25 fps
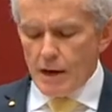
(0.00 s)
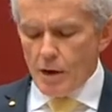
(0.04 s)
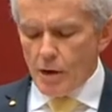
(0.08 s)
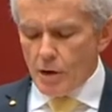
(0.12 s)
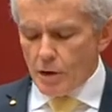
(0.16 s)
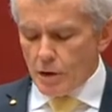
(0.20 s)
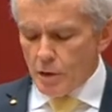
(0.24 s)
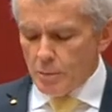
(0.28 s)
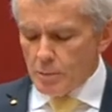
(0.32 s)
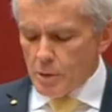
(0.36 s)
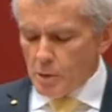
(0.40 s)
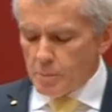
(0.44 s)

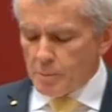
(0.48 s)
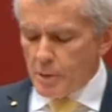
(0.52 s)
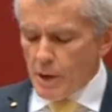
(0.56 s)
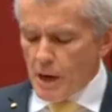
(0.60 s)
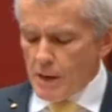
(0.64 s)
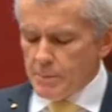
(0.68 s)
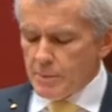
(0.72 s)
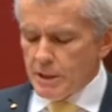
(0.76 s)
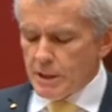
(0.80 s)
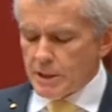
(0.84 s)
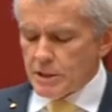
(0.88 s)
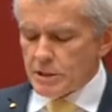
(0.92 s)
honourable
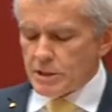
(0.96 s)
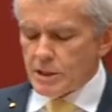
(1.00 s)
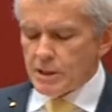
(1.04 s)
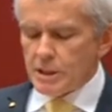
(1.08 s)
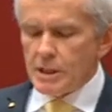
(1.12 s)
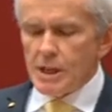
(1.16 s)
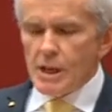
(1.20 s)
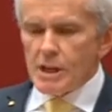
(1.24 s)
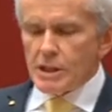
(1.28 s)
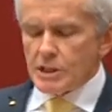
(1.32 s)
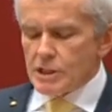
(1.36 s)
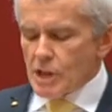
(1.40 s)
Prime Minister,
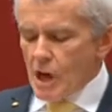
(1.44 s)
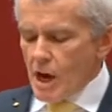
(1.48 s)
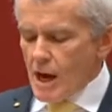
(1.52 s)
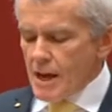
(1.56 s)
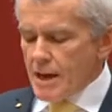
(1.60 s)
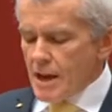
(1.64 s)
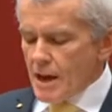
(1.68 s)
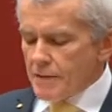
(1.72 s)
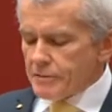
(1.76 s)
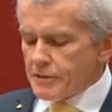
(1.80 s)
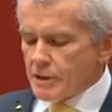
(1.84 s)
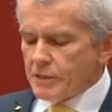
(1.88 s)
died
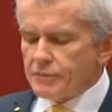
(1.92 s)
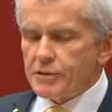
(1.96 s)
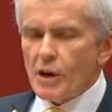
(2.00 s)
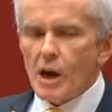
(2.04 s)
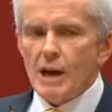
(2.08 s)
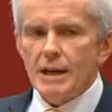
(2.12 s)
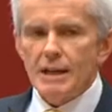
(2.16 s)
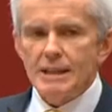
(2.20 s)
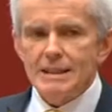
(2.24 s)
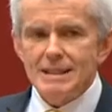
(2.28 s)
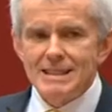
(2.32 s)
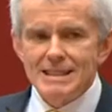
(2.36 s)
after
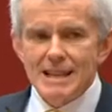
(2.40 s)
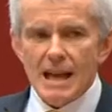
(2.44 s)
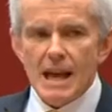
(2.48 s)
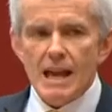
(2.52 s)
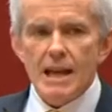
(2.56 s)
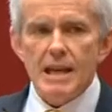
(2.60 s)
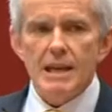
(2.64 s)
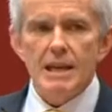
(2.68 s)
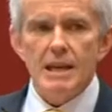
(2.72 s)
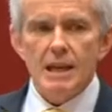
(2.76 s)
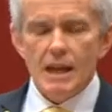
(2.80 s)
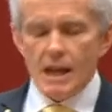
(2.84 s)
fighting
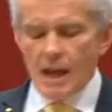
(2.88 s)
day